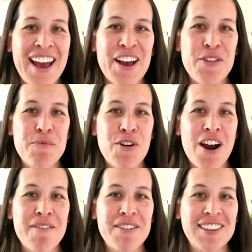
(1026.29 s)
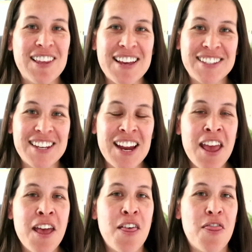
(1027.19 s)
And the more I realize it,
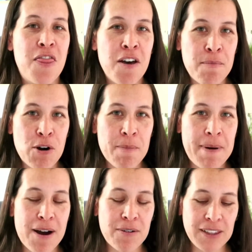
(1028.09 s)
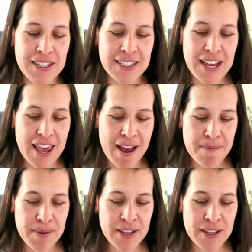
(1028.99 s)
the more powerless I am.